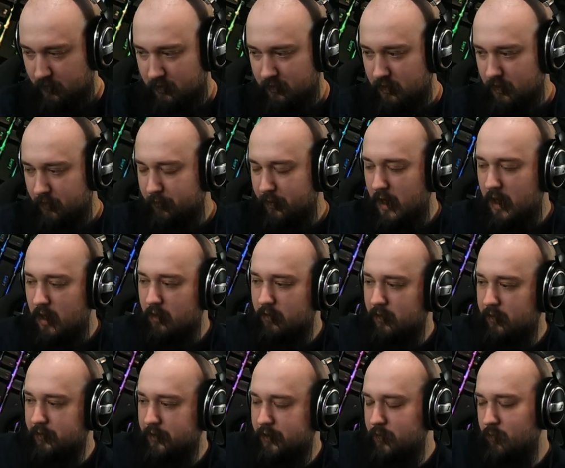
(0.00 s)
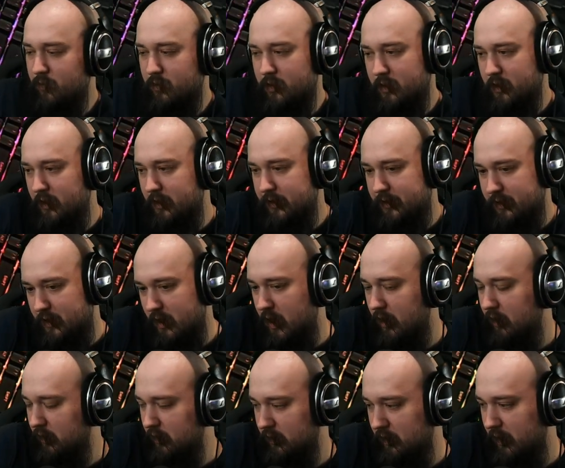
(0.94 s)
the palate on this one is
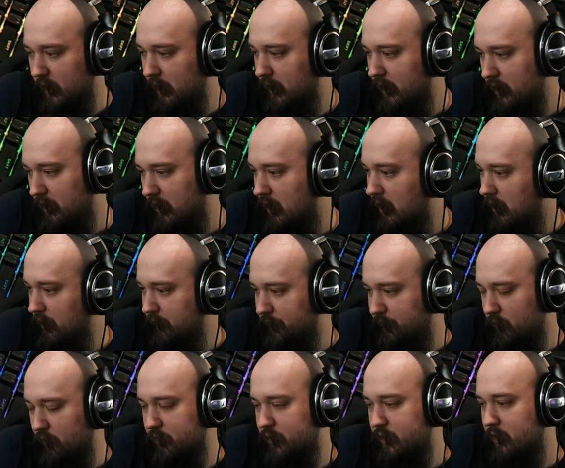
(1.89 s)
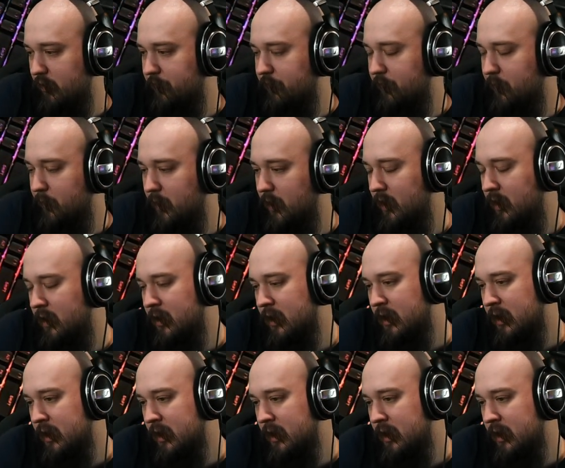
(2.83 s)
kind of like unfortunate for me.